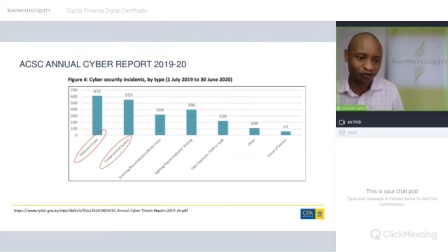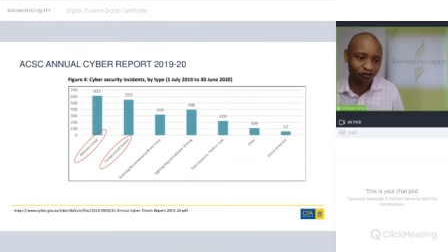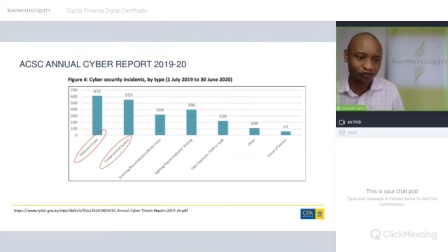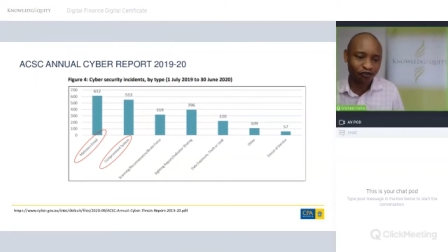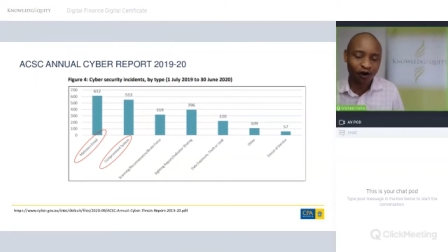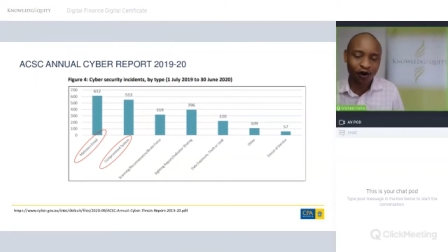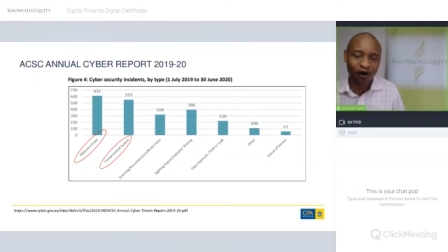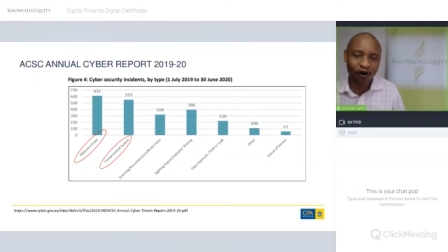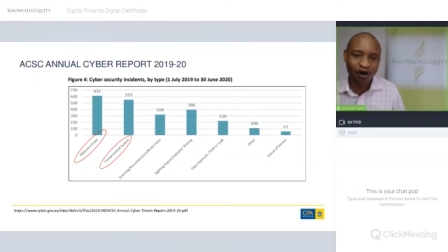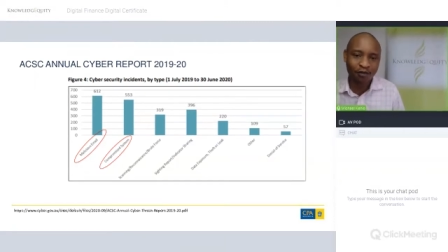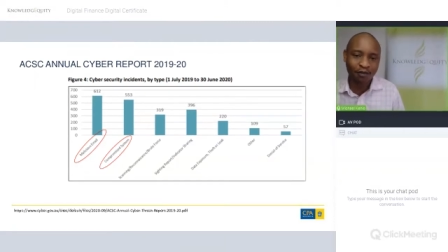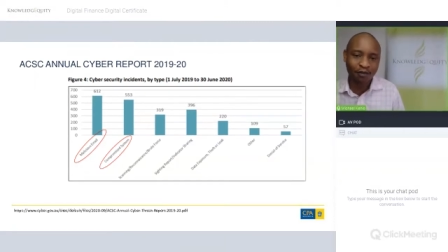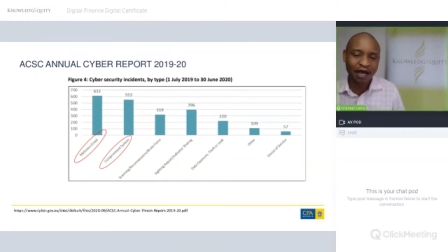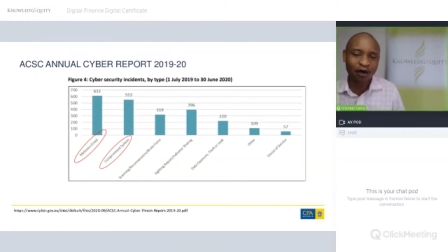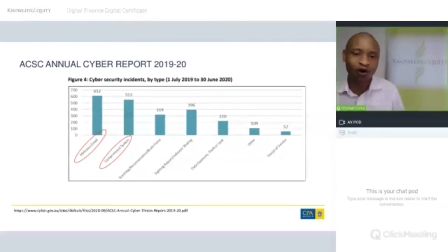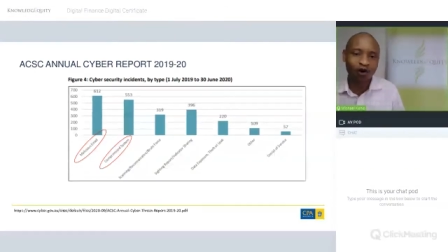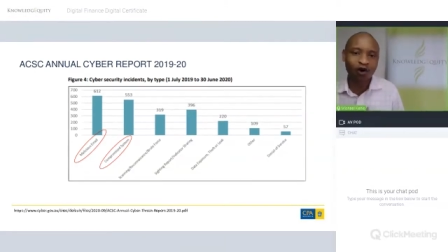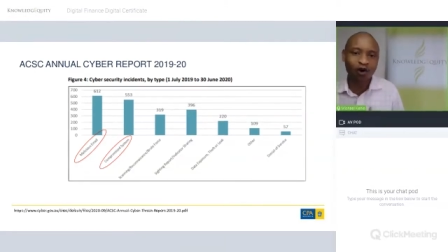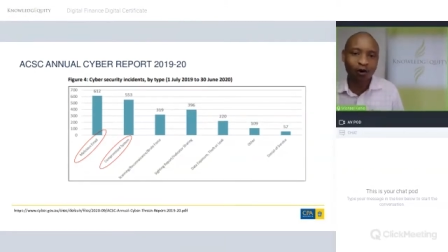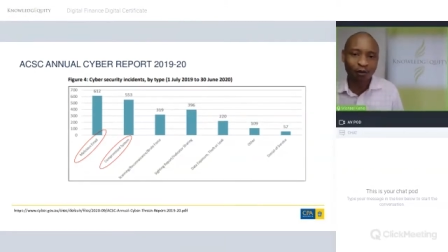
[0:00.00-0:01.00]
followed by
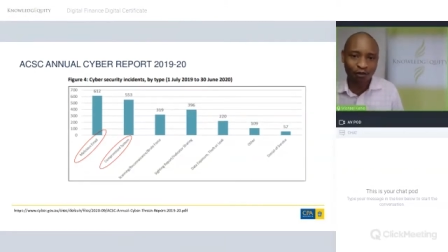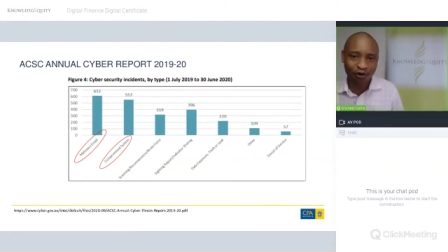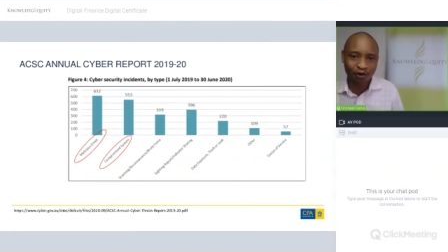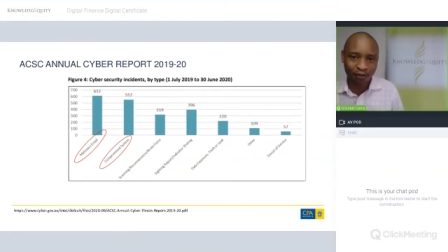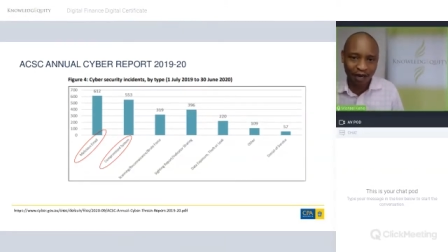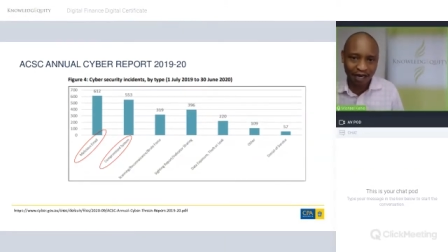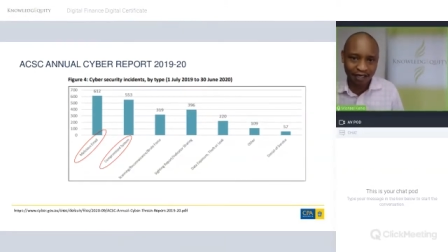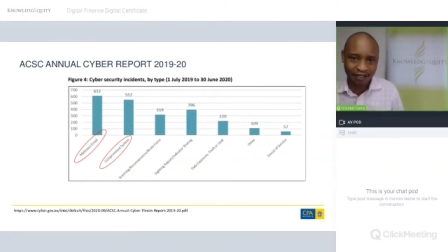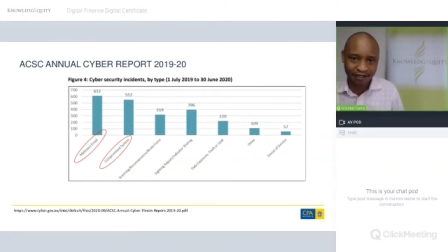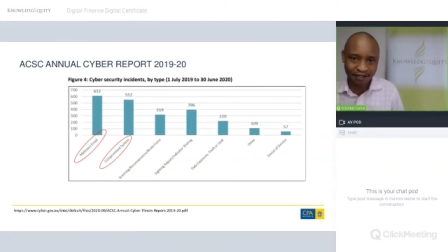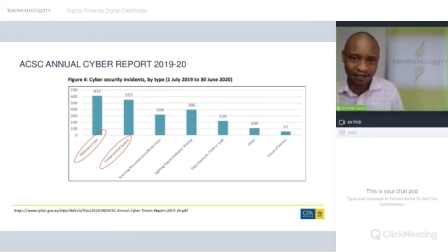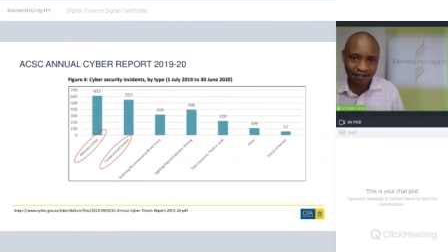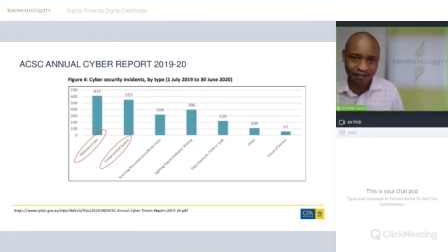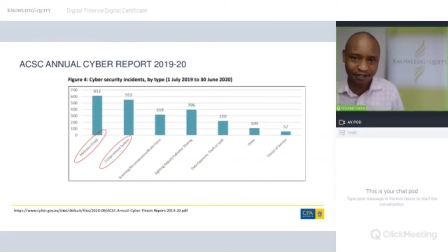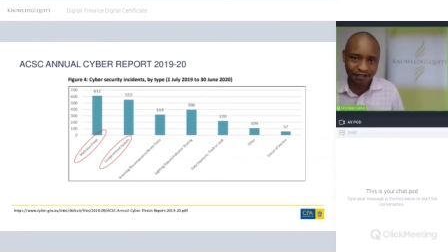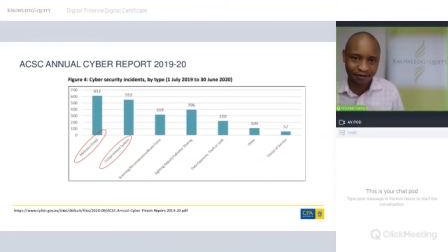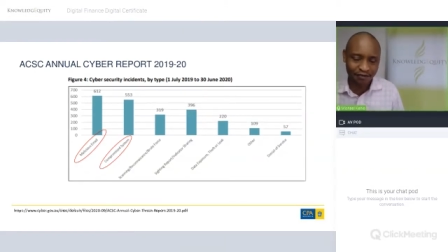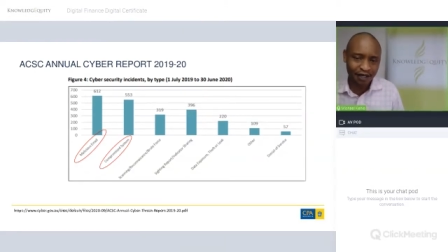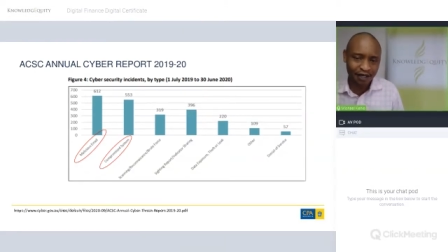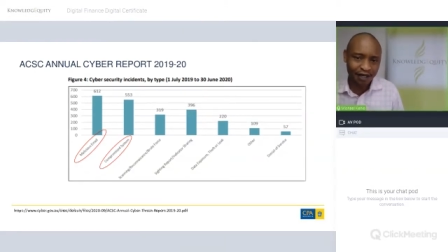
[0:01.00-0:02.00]
compromised
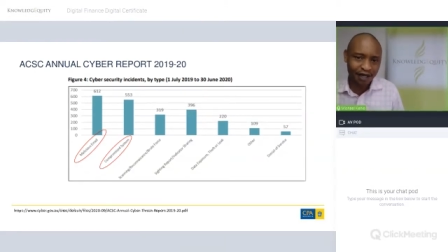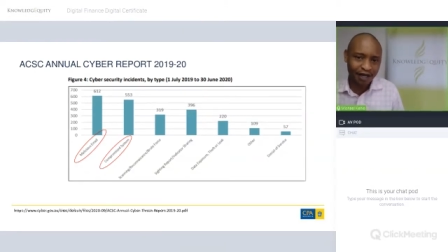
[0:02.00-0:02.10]
system.